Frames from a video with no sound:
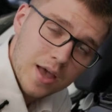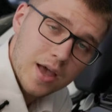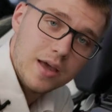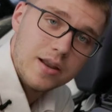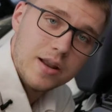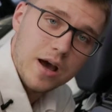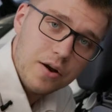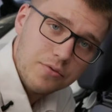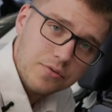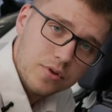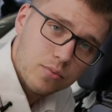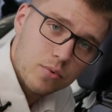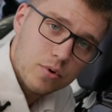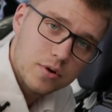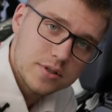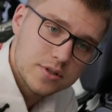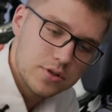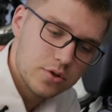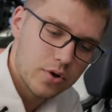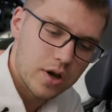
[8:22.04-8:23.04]
and
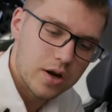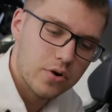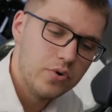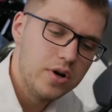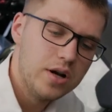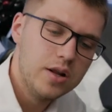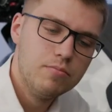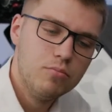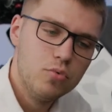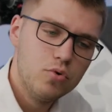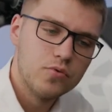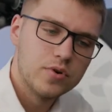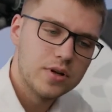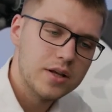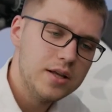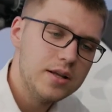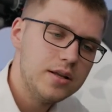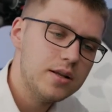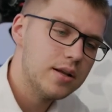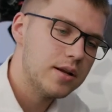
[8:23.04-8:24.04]
afterwards you can really move it
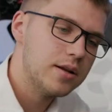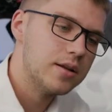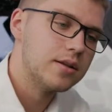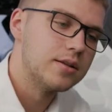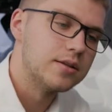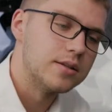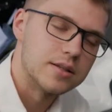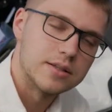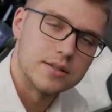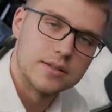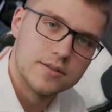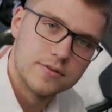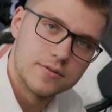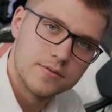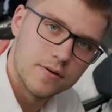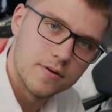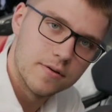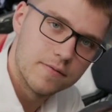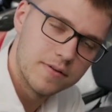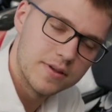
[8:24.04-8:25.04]
in, and it's
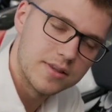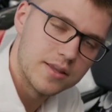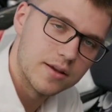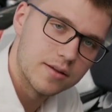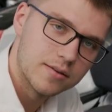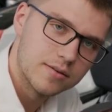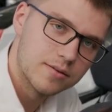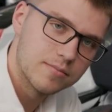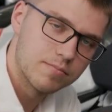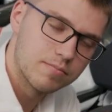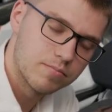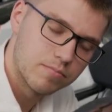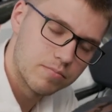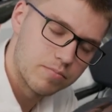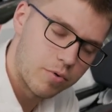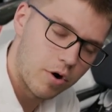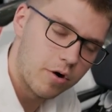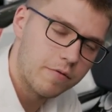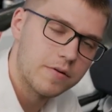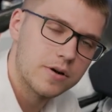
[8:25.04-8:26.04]
fitting
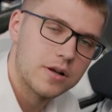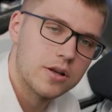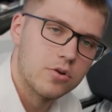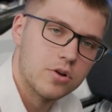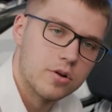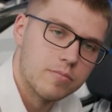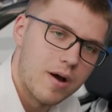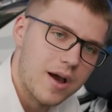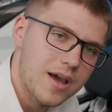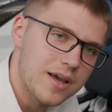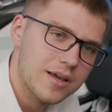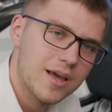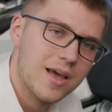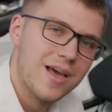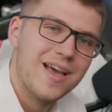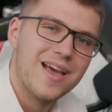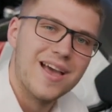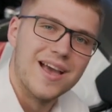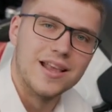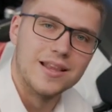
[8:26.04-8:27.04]
perfectly on the bike,
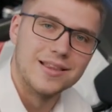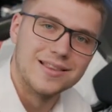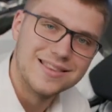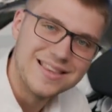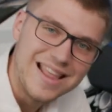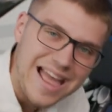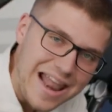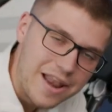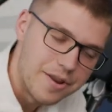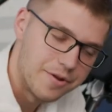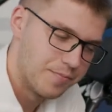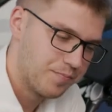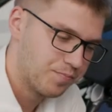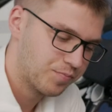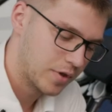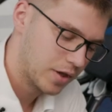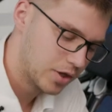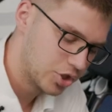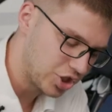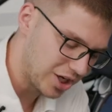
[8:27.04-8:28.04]
and then
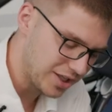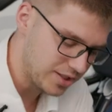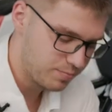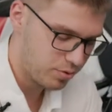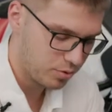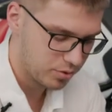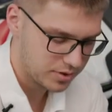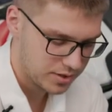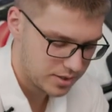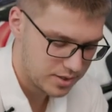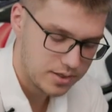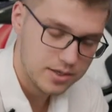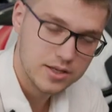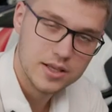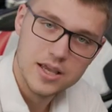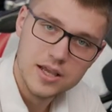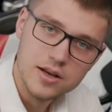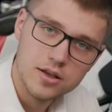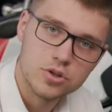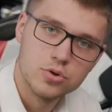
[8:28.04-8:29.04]
just put in
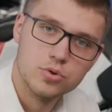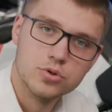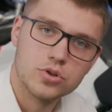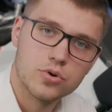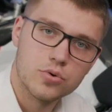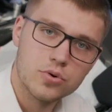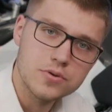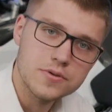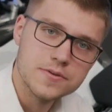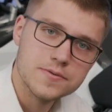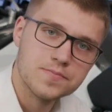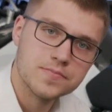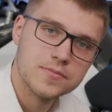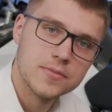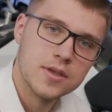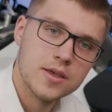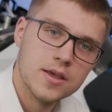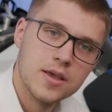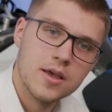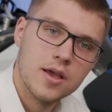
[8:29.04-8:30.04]
the inner two screws,
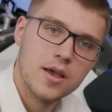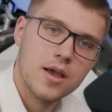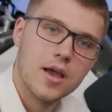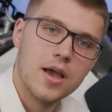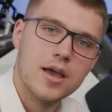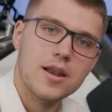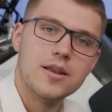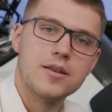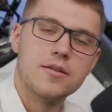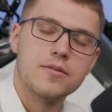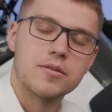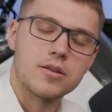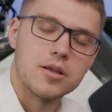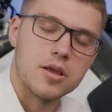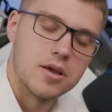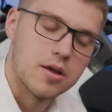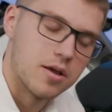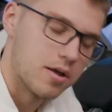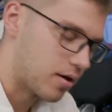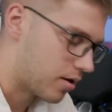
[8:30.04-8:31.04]
and
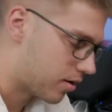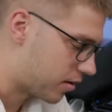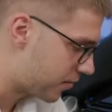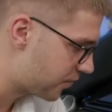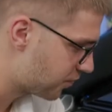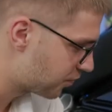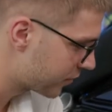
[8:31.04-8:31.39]
the